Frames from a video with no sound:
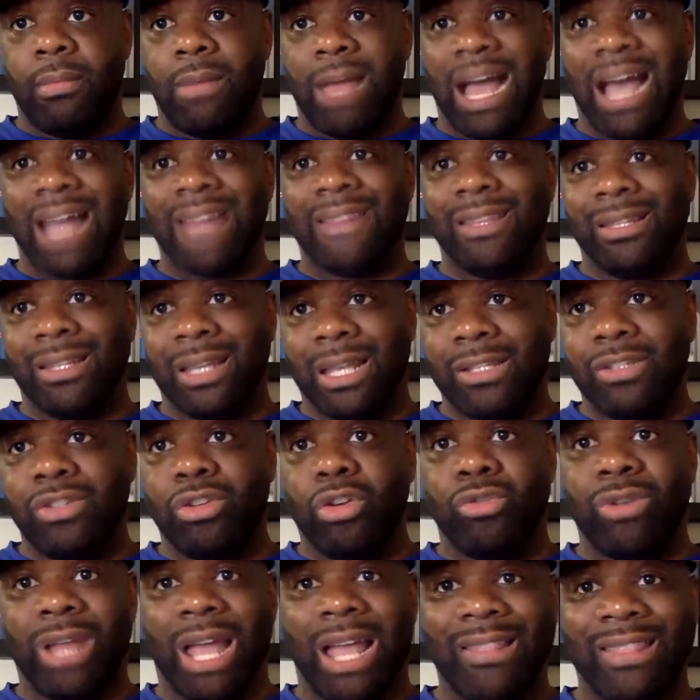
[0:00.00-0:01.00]
I think
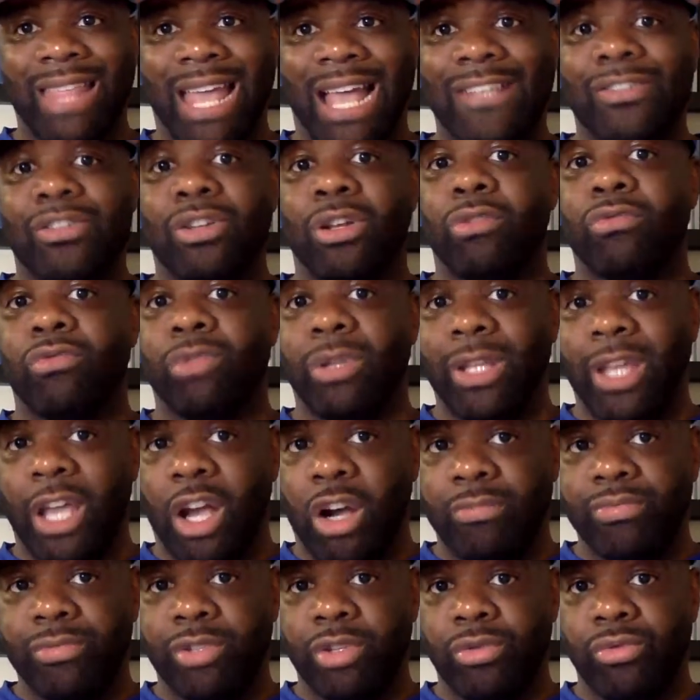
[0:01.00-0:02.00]
that that's going to really
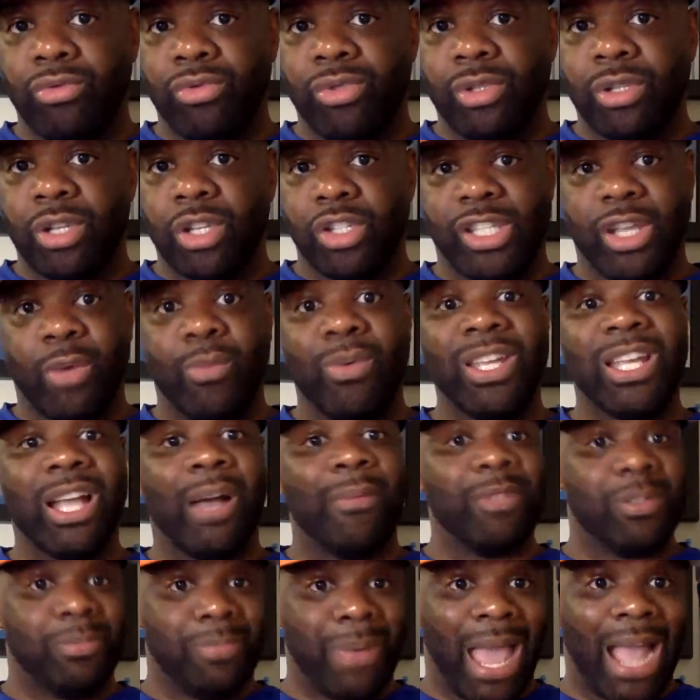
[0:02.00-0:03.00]
help Deuce because then when he
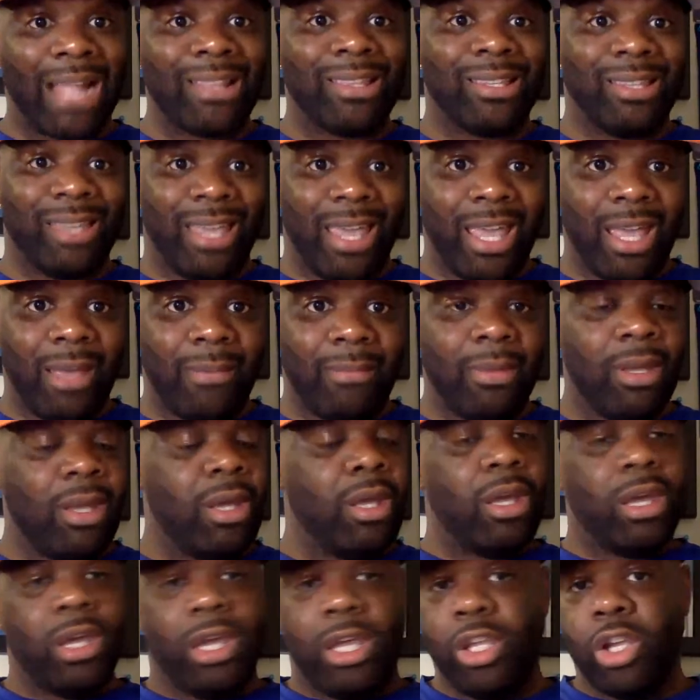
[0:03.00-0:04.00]
comes back to camp,
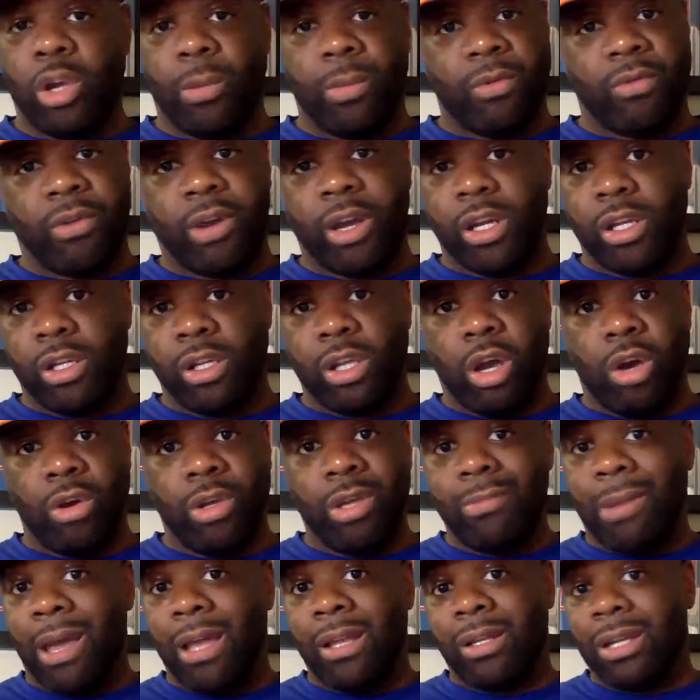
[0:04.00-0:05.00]
he's going to be ready to go.
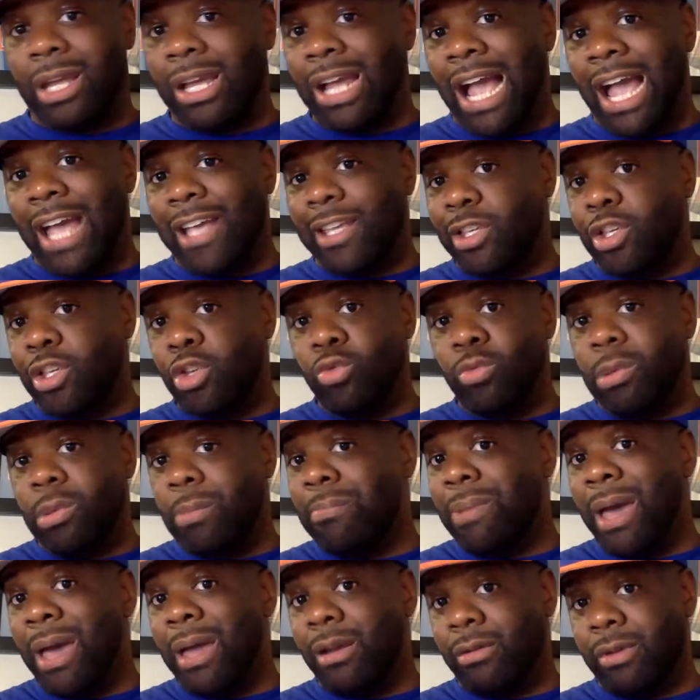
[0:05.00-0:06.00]
He might look like IQ but
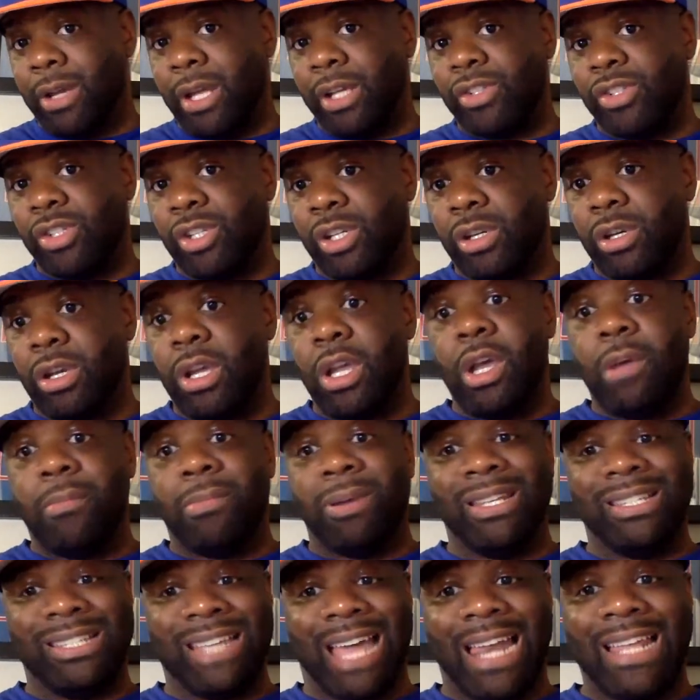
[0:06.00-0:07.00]
better next year.
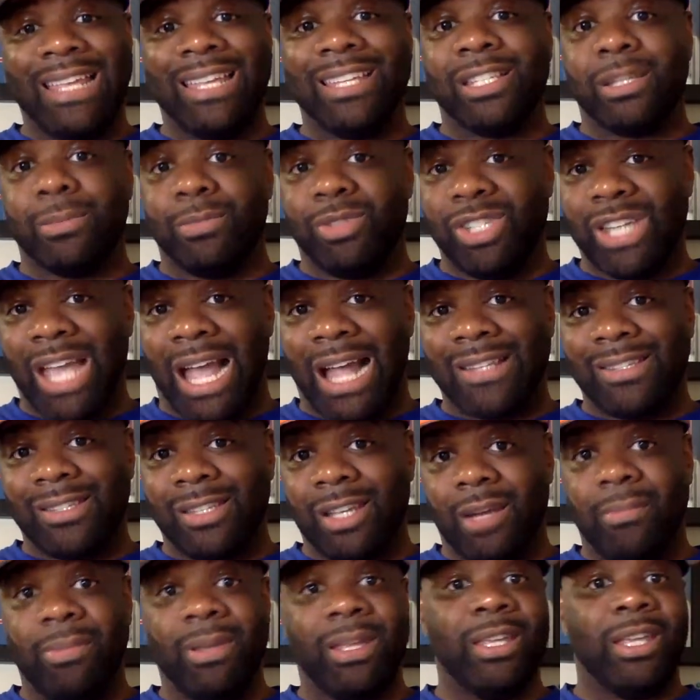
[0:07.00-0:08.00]
But he's got to get some shots
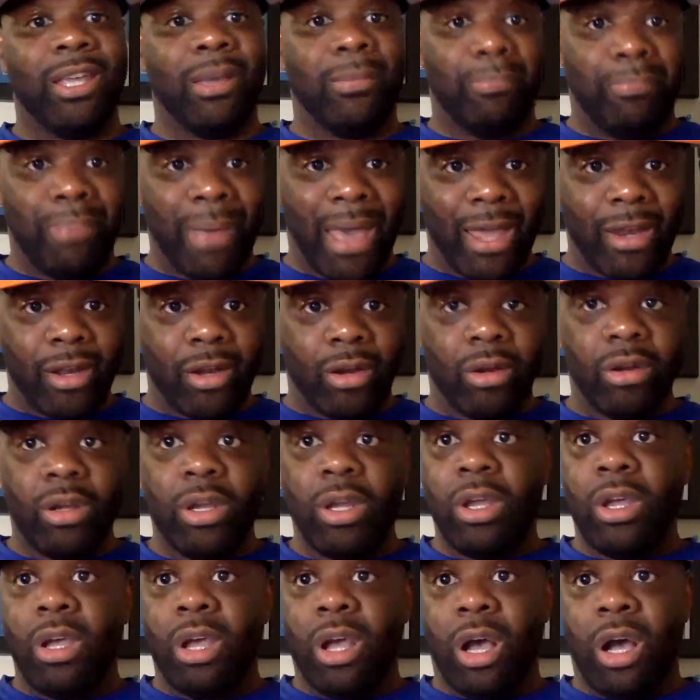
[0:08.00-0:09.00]
up and get better
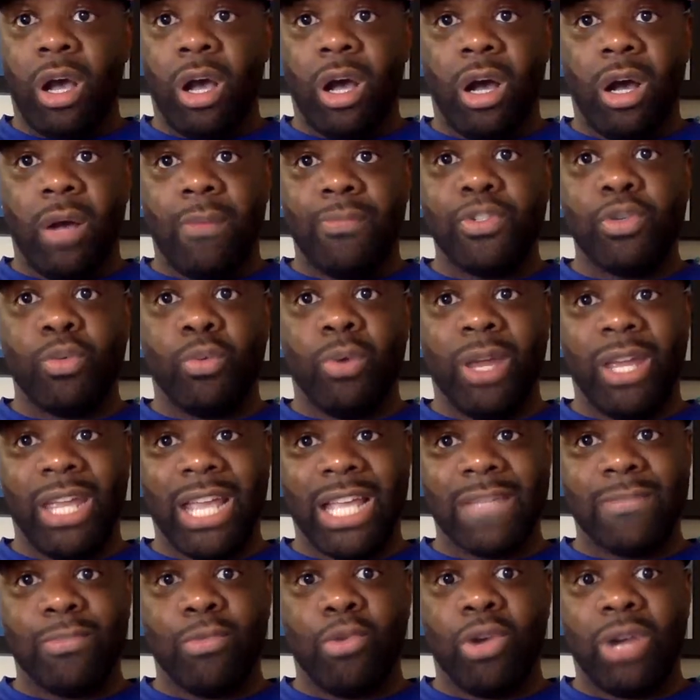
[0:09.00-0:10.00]
to where he
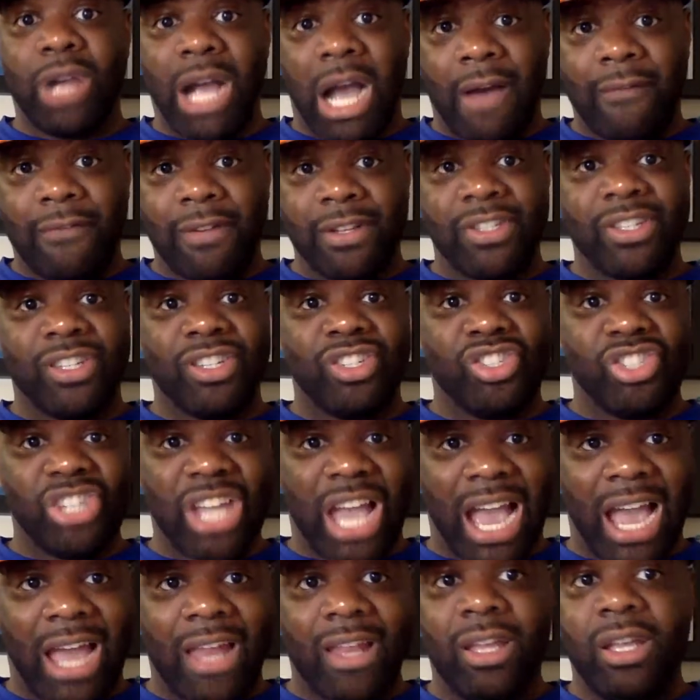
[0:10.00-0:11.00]
has more confidence in the
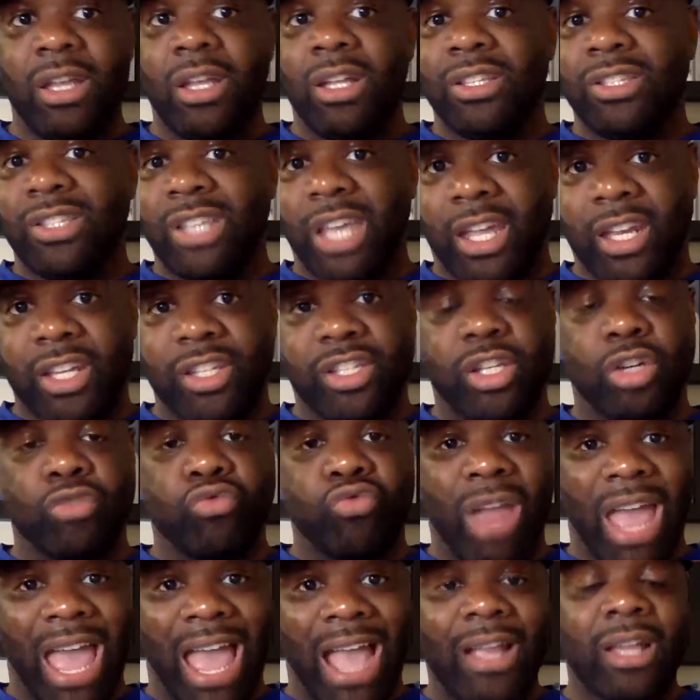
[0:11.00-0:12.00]
shot, taking it to the
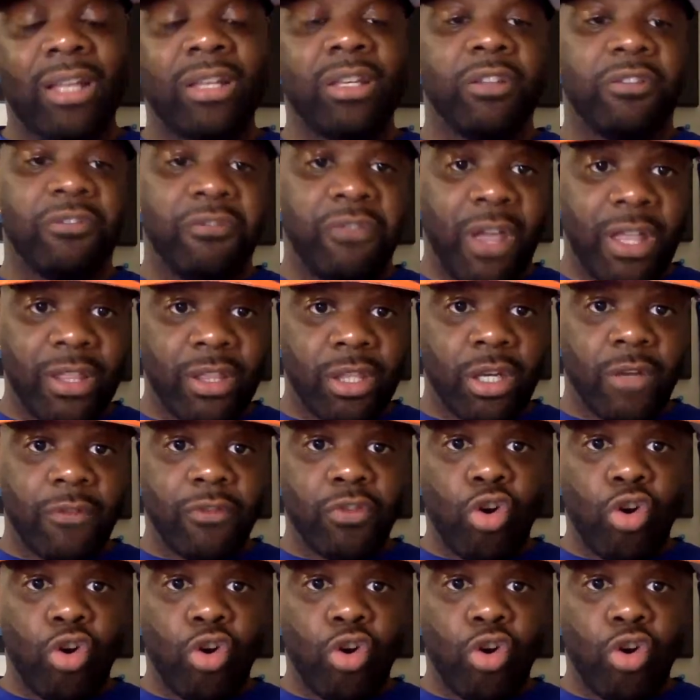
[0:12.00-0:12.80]
rack, defending, of